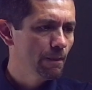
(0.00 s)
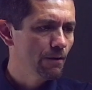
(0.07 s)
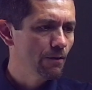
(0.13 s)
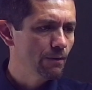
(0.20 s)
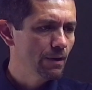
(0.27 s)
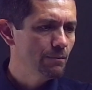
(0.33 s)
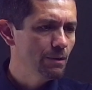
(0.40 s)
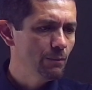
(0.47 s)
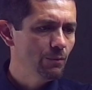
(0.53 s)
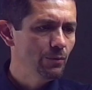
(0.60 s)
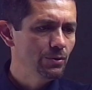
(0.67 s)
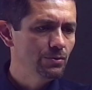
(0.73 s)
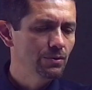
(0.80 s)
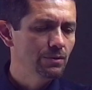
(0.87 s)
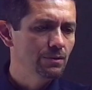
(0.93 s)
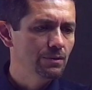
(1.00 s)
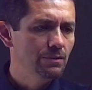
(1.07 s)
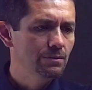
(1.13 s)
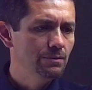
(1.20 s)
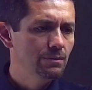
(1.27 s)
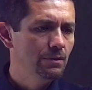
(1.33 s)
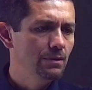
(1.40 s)
All right, maybe we do
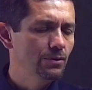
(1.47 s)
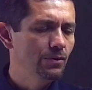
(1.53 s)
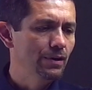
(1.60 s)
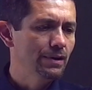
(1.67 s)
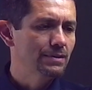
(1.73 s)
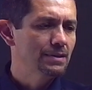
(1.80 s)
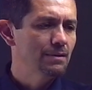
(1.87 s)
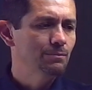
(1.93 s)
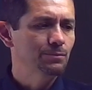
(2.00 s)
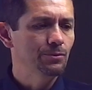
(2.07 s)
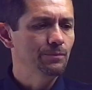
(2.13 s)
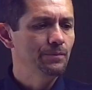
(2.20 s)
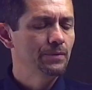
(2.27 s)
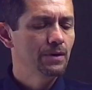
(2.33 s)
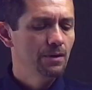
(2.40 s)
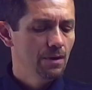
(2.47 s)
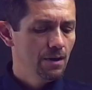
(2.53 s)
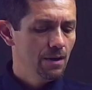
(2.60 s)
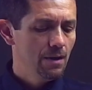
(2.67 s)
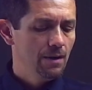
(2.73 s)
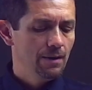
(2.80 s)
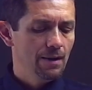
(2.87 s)
another example.
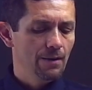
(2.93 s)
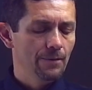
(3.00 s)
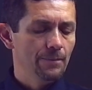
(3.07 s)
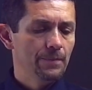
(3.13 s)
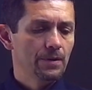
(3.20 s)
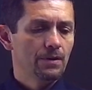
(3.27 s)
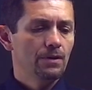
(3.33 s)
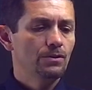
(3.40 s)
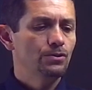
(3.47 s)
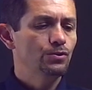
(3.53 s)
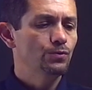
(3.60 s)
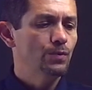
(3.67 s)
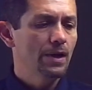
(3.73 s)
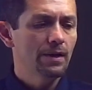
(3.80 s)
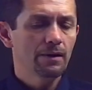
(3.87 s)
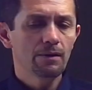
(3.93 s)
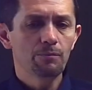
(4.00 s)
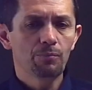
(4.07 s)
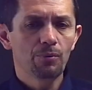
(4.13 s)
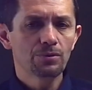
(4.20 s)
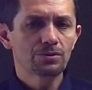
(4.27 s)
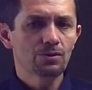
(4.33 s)
Now, to write it in
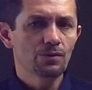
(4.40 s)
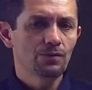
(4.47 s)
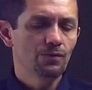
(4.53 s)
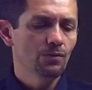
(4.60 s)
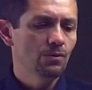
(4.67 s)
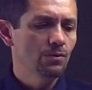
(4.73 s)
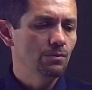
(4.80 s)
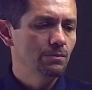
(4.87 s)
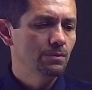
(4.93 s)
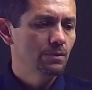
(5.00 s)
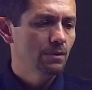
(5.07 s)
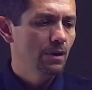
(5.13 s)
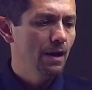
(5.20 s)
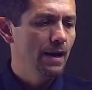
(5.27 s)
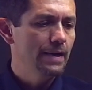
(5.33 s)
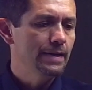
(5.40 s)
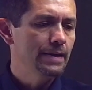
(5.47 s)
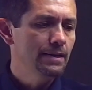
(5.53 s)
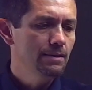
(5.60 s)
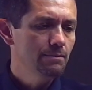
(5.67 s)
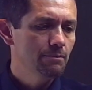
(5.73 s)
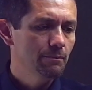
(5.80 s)
PointSlope form, I
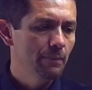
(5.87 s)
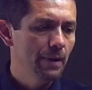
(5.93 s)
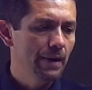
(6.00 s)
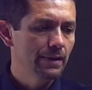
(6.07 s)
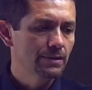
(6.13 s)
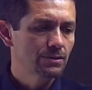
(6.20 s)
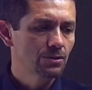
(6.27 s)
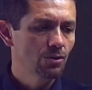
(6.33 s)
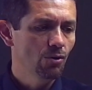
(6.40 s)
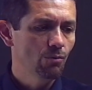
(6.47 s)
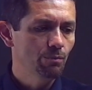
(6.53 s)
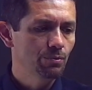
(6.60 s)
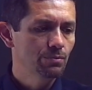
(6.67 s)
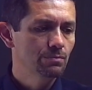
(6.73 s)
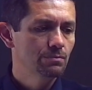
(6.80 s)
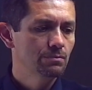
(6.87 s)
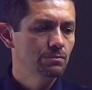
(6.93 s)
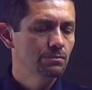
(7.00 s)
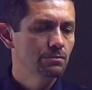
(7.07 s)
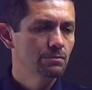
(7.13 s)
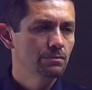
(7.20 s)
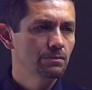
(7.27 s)
need my slope.
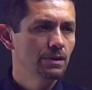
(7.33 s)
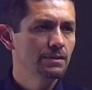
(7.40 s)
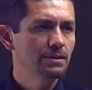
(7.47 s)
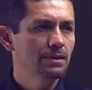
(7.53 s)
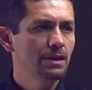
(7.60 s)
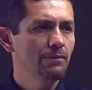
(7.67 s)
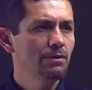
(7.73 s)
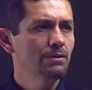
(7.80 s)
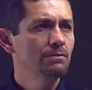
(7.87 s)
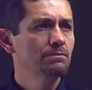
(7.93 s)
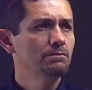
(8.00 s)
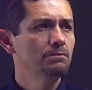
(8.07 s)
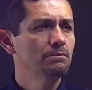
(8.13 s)
Is it given?